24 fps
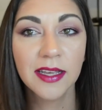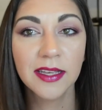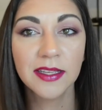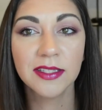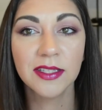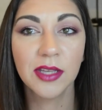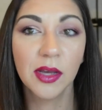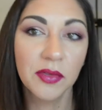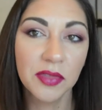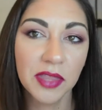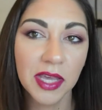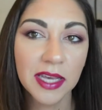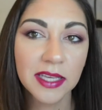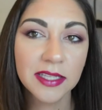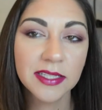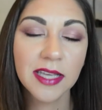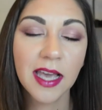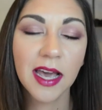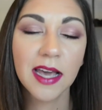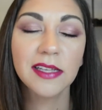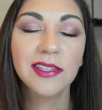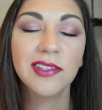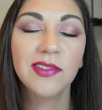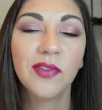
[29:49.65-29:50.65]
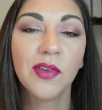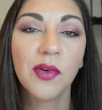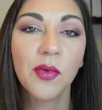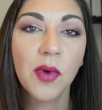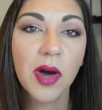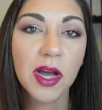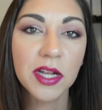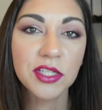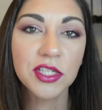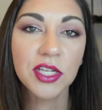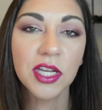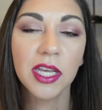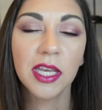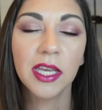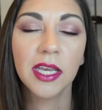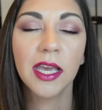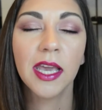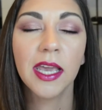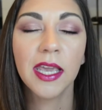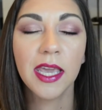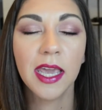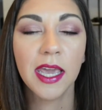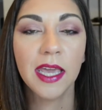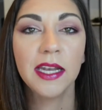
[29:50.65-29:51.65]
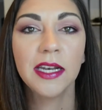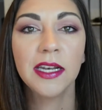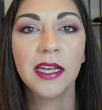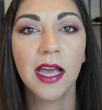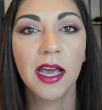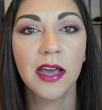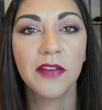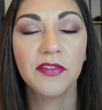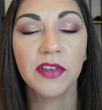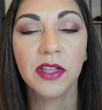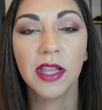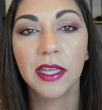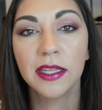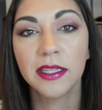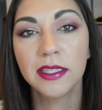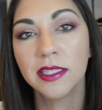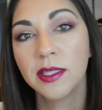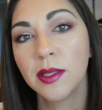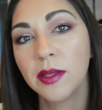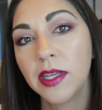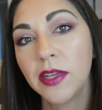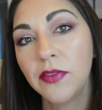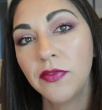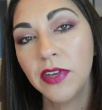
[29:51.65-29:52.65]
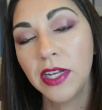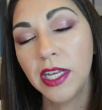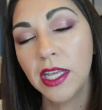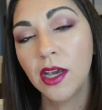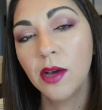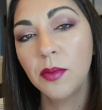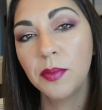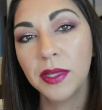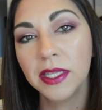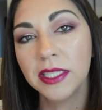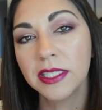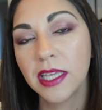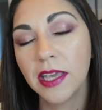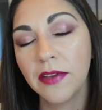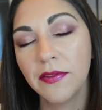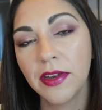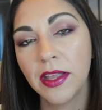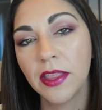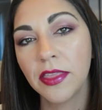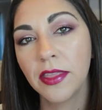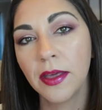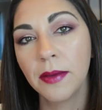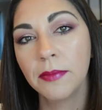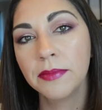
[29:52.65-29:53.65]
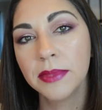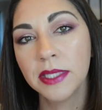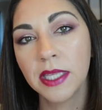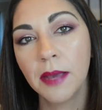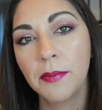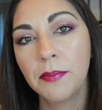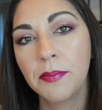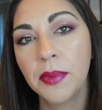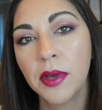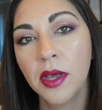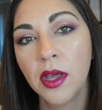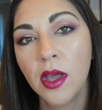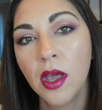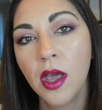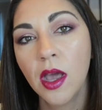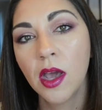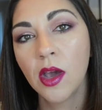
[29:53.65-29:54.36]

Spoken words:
So thanks guys for watching. Again, if you like this video, please give it a thumbs up.